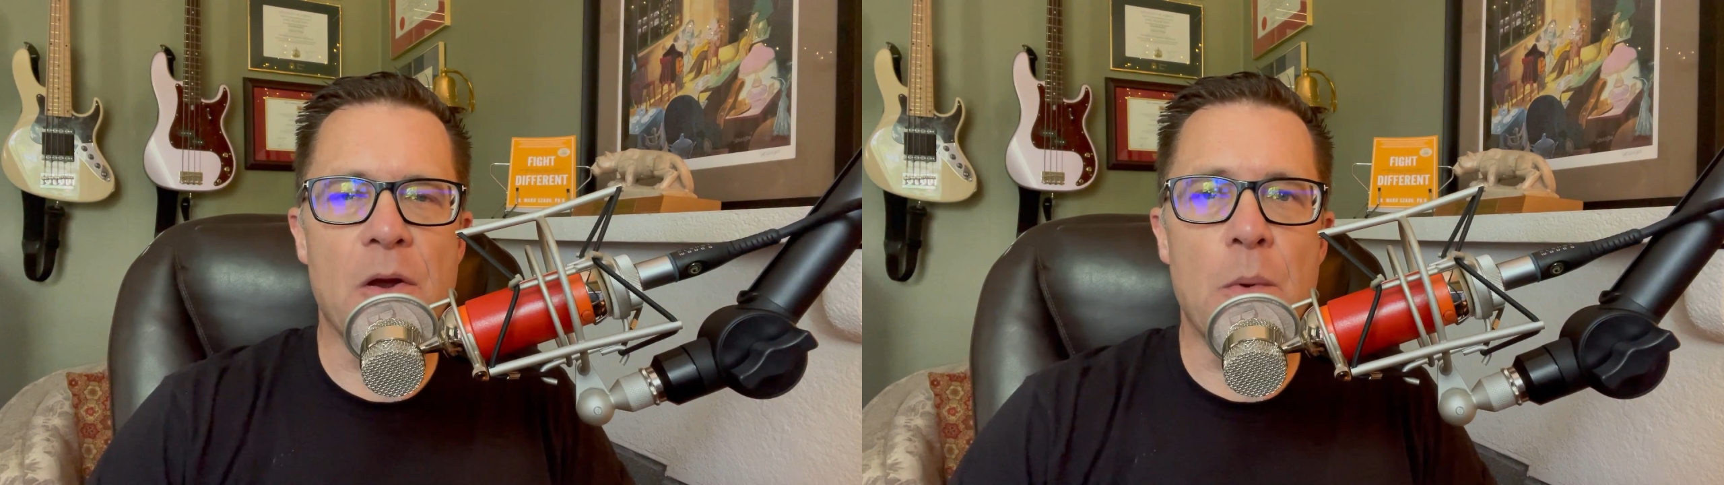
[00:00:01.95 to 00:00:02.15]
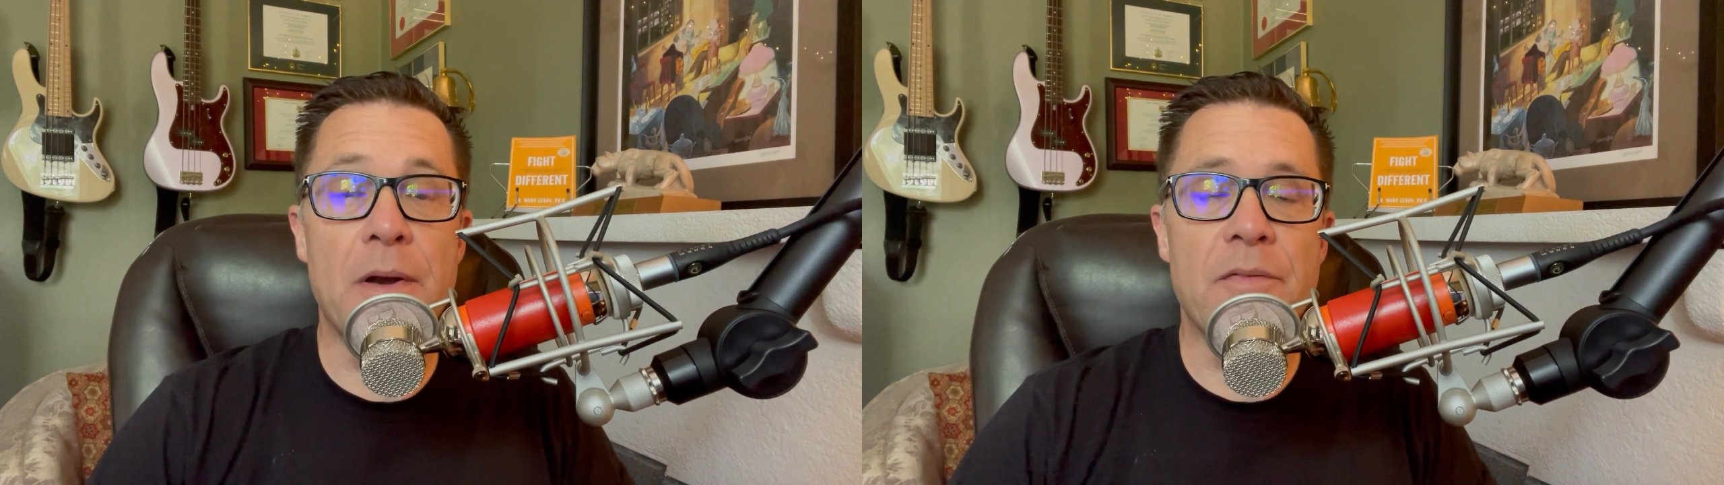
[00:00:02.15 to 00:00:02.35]

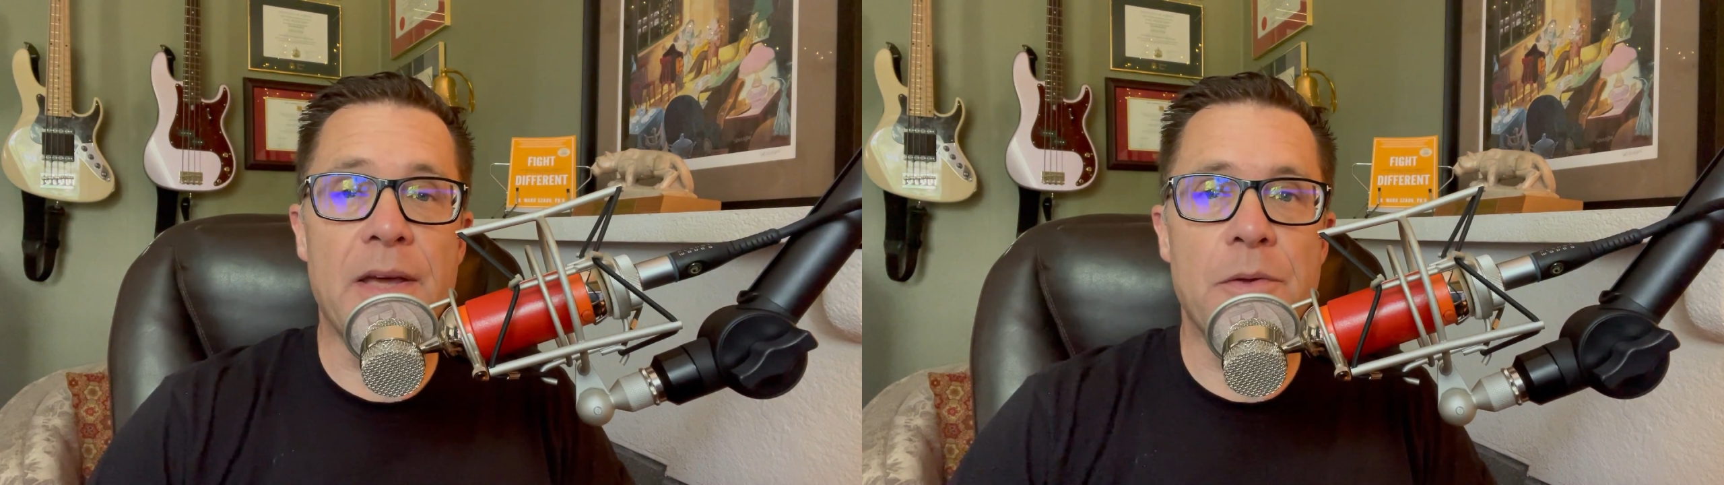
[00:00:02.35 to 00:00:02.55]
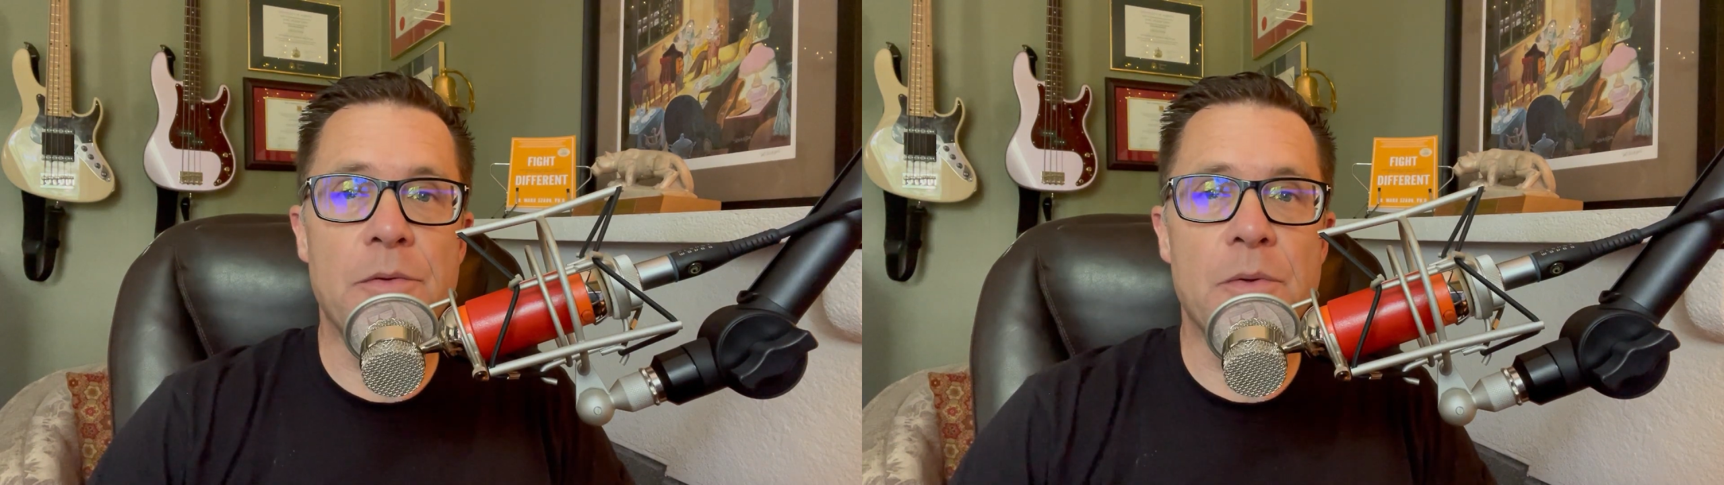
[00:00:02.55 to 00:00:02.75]
I want to
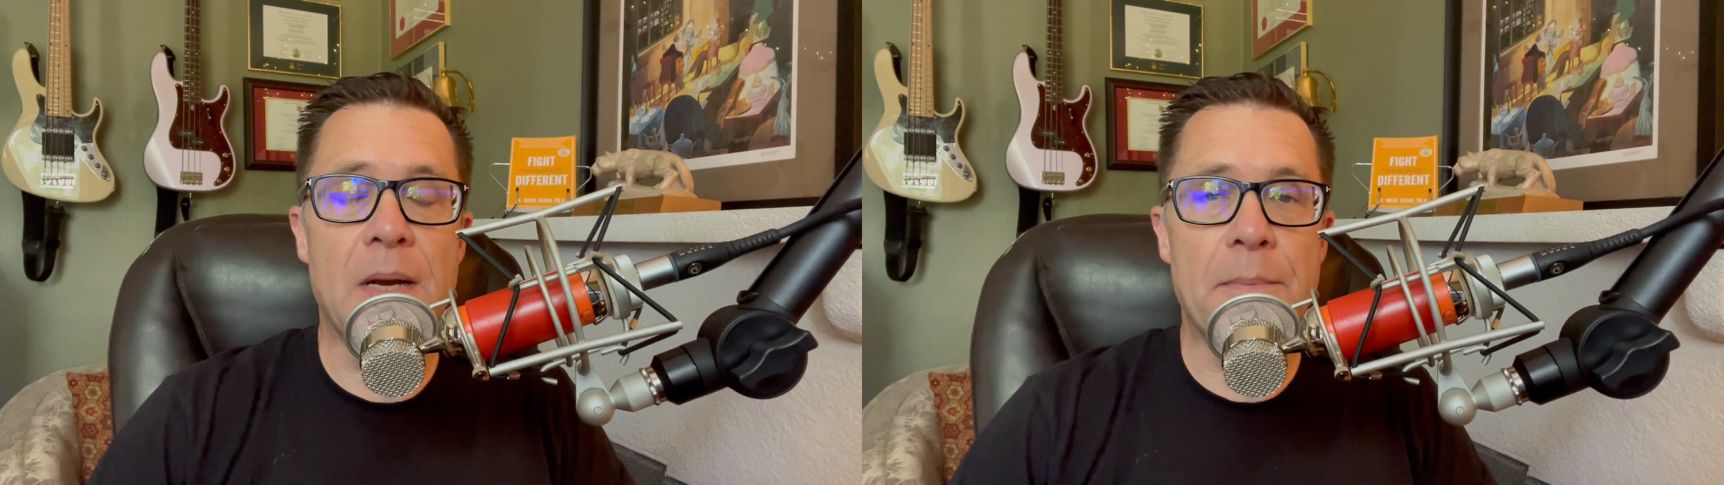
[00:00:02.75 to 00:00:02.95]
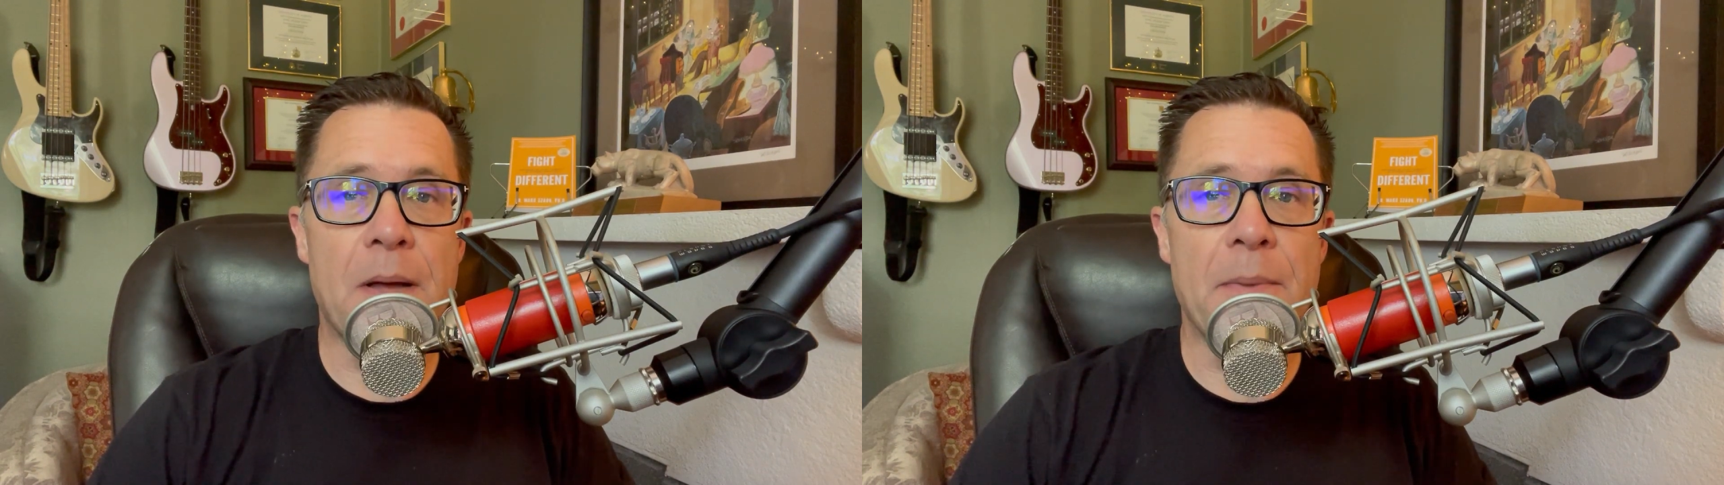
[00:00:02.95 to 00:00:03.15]
invite you to an
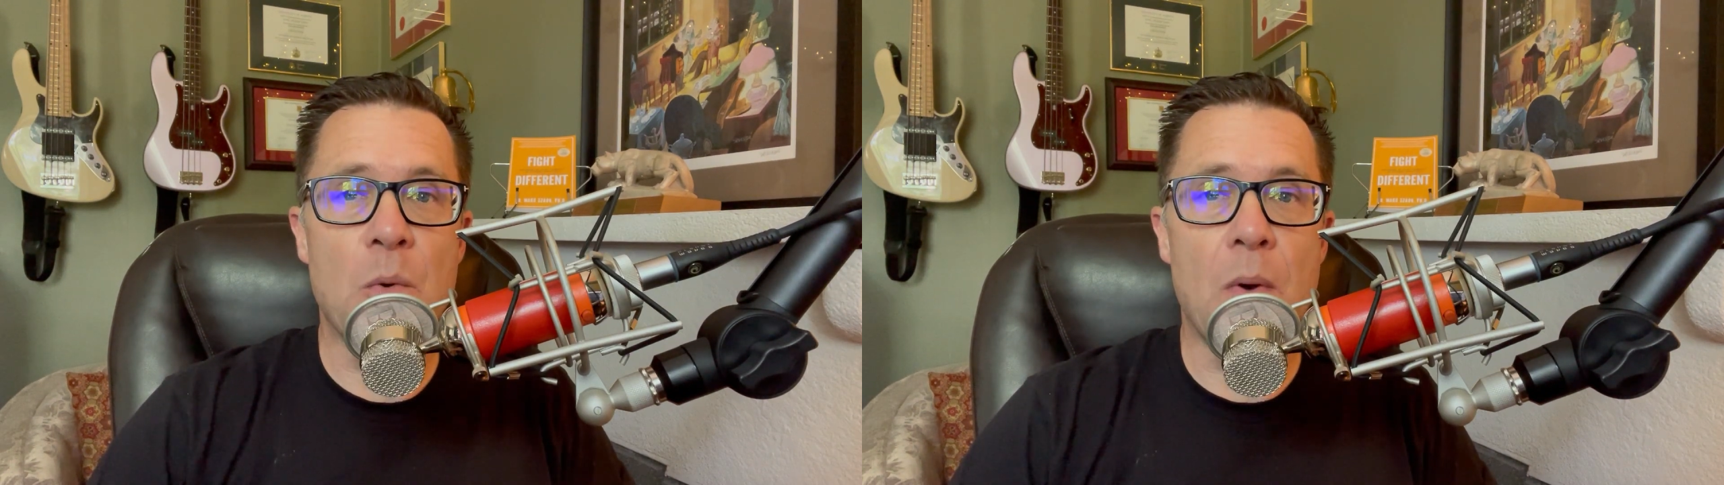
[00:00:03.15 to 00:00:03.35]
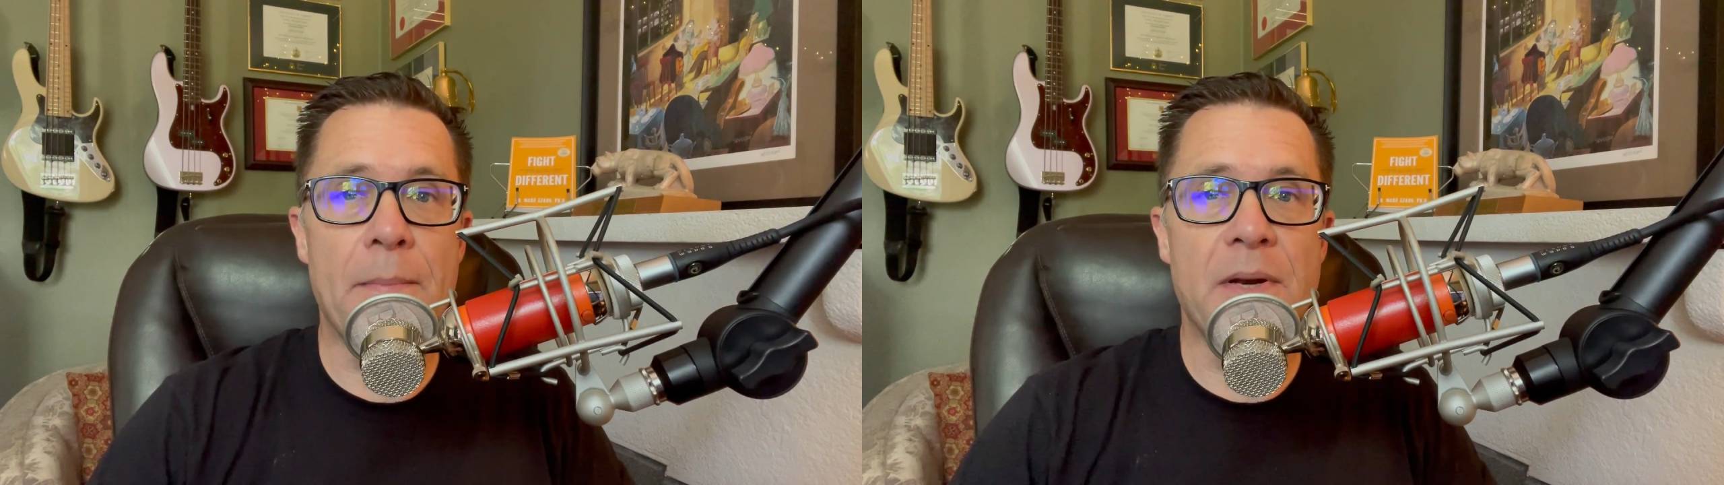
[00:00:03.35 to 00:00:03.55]

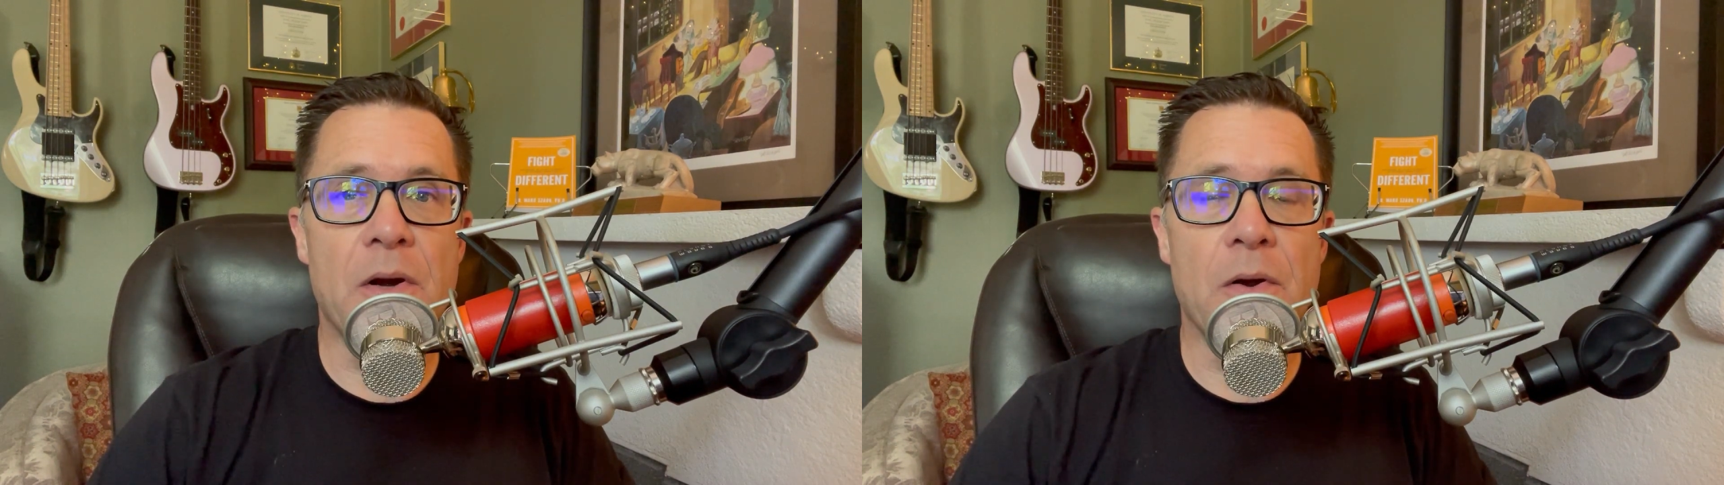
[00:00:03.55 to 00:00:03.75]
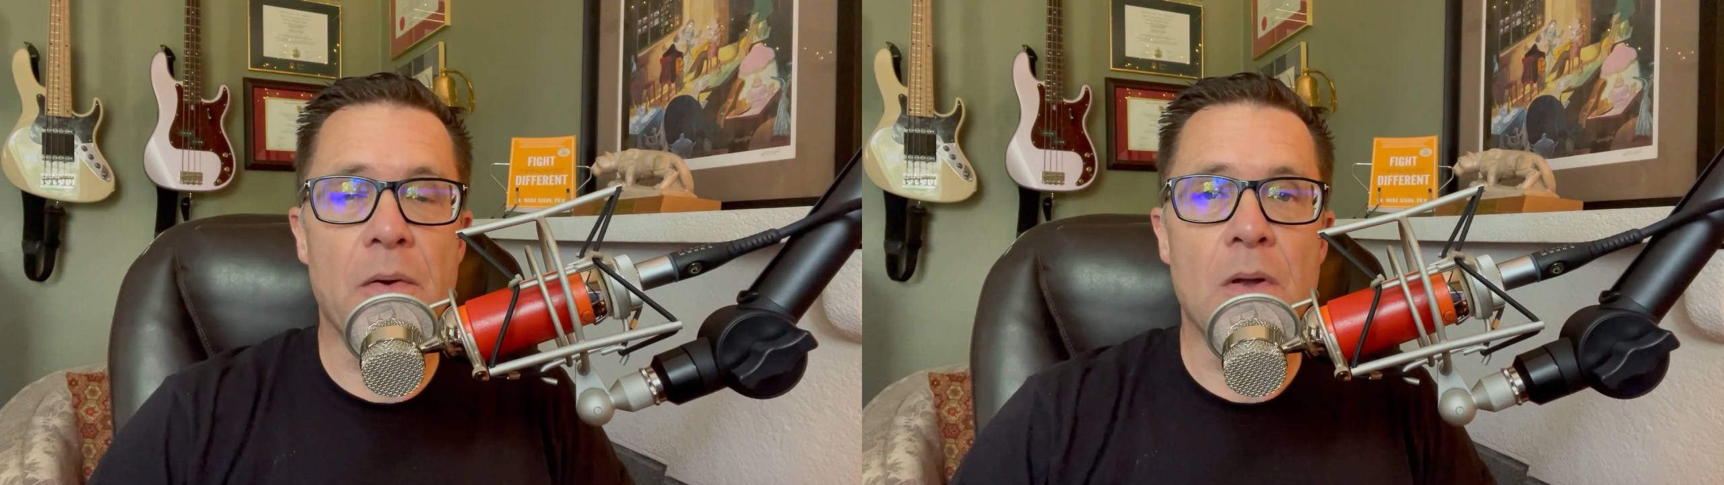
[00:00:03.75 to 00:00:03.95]
upcoming
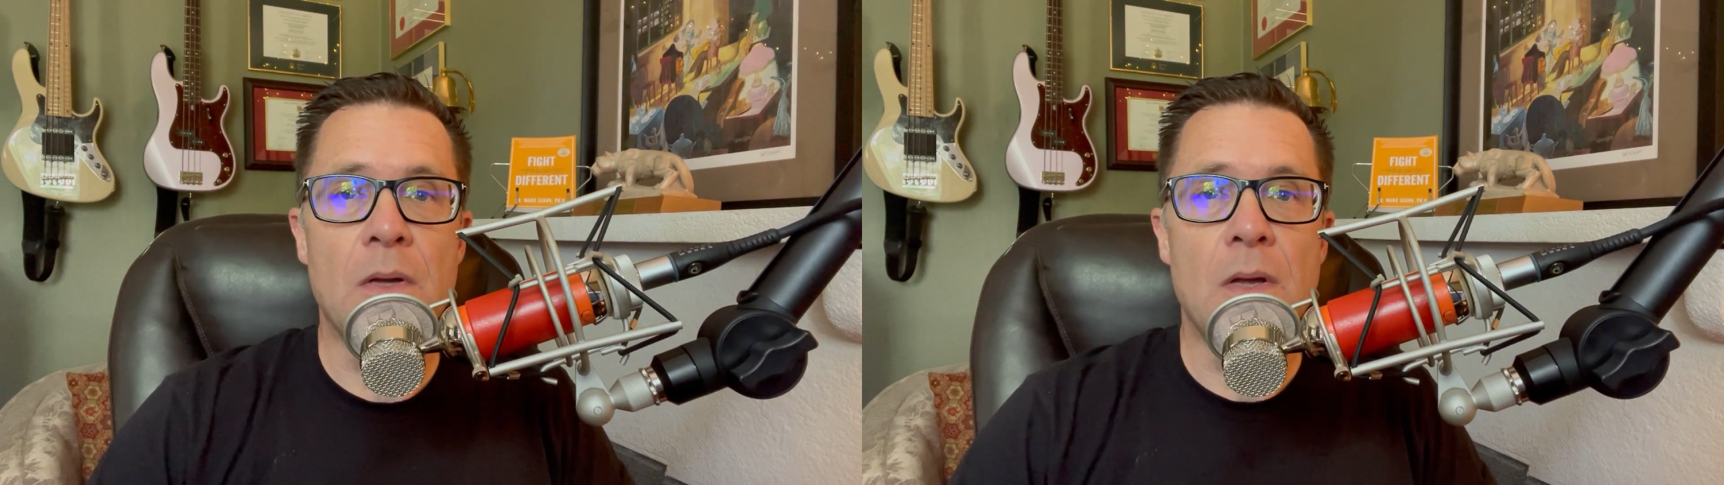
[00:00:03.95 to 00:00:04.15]
webinar